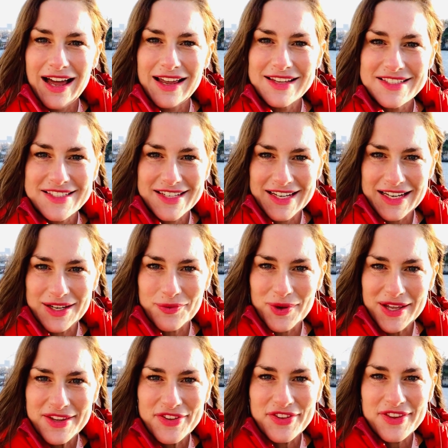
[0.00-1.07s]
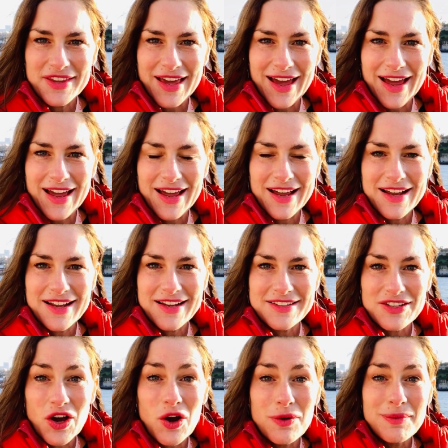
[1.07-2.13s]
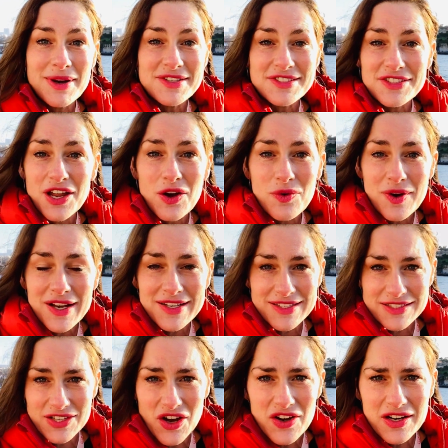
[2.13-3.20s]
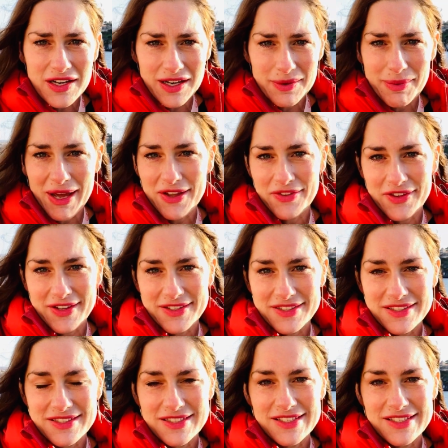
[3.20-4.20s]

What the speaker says: is dealing with, and almost no one is talking about this.